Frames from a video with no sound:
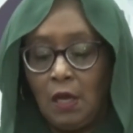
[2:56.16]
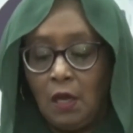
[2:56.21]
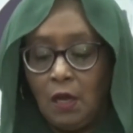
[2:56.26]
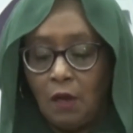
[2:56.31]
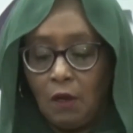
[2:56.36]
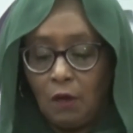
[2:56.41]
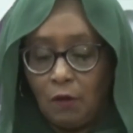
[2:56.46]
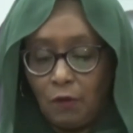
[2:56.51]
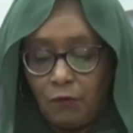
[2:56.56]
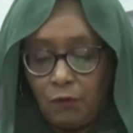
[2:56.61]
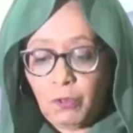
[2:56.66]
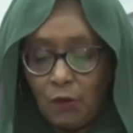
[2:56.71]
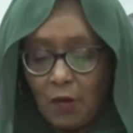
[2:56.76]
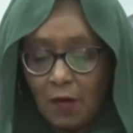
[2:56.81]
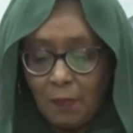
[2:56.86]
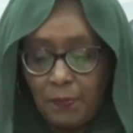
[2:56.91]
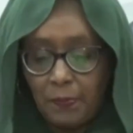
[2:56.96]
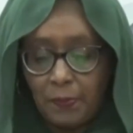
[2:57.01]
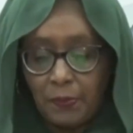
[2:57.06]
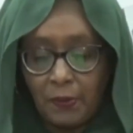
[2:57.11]
it should
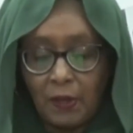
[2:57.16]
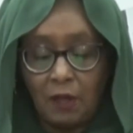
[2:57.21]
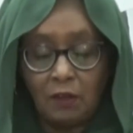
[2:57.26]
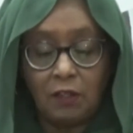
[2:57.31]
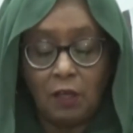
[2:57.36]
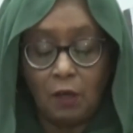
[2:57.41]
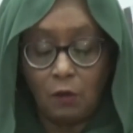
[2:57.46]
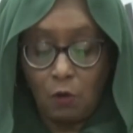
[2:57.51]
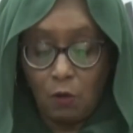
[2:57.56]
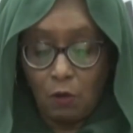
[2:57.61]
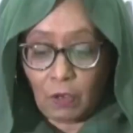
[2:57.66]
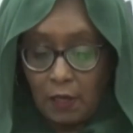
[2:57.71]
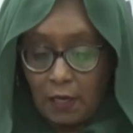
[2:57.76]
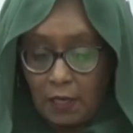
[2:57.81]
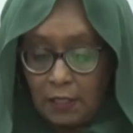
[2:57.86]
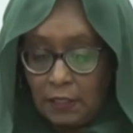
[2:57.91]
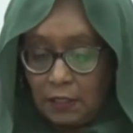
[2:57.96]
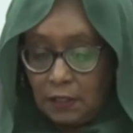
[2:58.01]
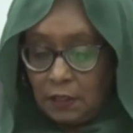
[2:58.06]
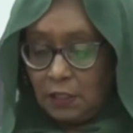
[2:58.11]
be
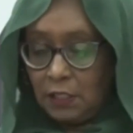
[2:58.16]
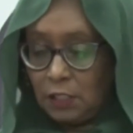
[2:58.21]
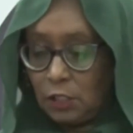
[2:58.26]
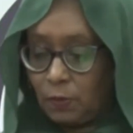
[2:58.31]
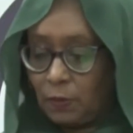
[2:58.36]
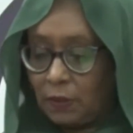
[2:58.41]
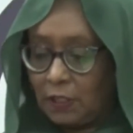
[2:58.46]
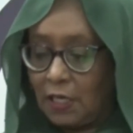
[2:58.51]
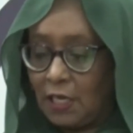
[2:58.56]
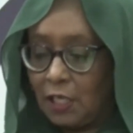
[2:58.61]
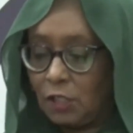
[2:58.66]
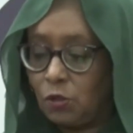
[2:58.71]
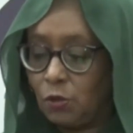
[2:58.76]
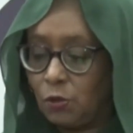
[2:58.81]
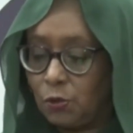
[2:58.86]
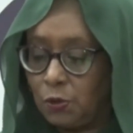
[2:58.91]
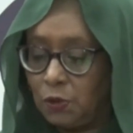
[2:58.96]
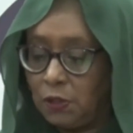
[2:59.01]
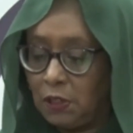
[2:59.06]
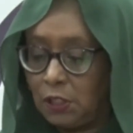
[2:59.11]
considered as
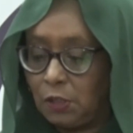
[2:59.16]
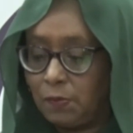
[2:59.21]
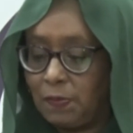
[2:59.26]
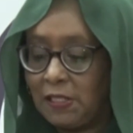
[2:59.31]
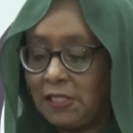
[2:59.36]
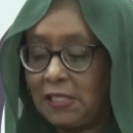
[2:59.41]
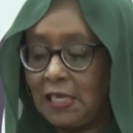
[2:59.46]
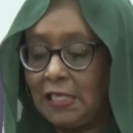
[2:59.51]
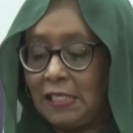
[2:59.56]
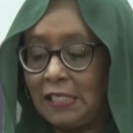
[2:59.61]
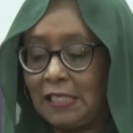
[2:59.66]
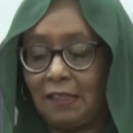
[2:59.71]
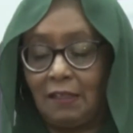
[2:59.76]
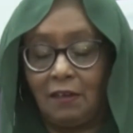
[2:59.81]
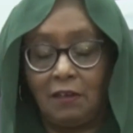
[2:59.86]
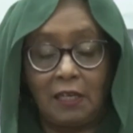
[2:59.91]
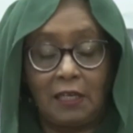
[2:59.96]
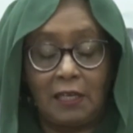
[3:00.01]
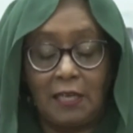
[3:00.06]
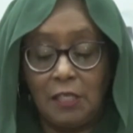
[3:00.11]
a
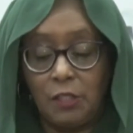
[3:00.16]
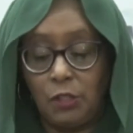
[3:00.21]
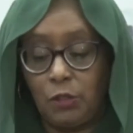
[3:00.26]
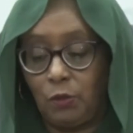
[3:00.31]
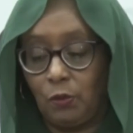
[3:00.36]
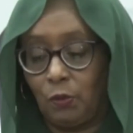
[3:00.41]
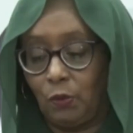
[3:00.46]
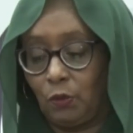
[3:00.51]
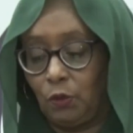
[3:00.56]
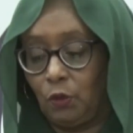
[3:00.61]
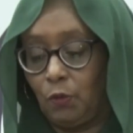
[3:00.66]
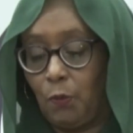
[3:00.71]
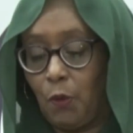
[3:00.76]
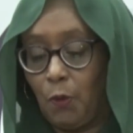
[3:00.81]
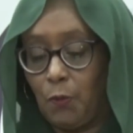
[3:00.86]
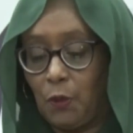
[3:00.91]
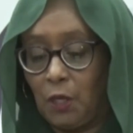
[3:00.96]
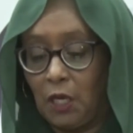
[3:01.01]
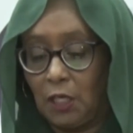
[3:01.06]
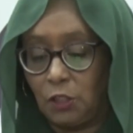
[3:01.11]
reference and
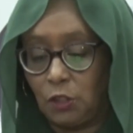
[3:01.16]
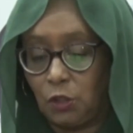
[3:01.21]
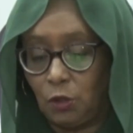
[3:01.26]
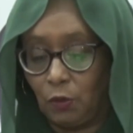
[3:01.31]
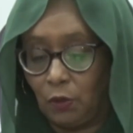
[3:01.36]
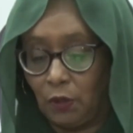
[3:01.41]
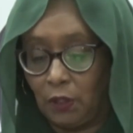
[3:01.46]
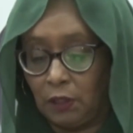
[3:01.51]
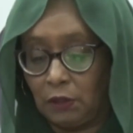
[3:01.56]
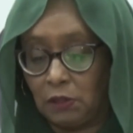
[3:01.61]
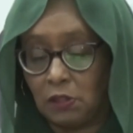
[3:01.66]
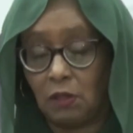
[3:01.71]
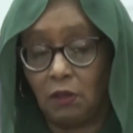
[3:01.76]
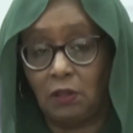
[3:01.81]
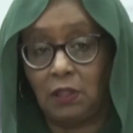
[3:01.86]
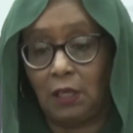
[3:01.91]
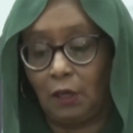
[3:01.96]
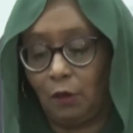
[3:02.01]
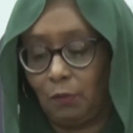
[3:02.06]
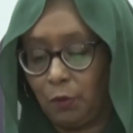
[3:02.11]
orientation
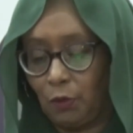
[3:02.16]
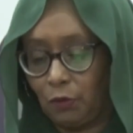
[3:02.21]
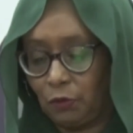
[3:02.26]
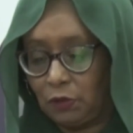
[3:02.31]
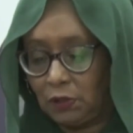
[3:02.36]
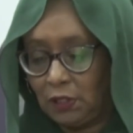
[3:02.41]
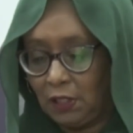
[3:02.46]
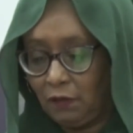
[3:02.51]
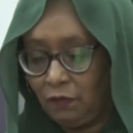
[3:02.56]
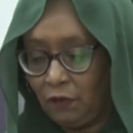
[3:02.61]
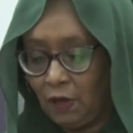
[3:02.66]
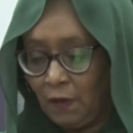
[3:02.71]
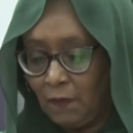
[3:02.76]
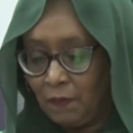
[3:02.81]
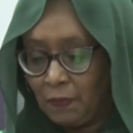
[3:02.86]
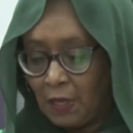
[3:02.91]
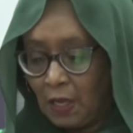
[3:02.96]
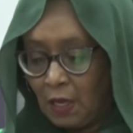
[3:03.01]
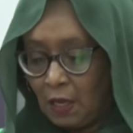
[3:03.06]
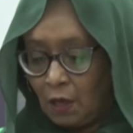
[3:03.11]
framework
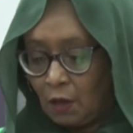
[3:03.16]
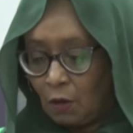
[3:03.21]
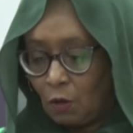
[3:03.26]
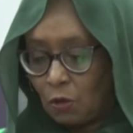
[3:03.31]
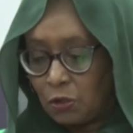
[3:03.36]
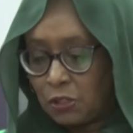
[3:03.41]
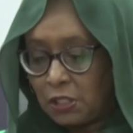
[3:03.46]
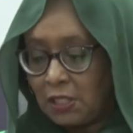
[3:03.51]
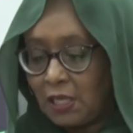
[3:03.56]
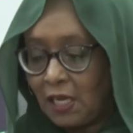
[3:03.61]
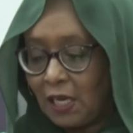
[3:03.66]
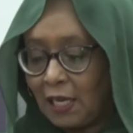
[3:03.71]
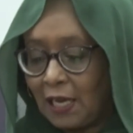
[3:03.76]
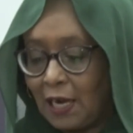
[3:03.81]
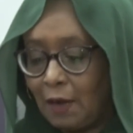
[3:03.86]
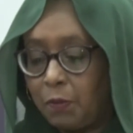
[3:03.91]
for the action of the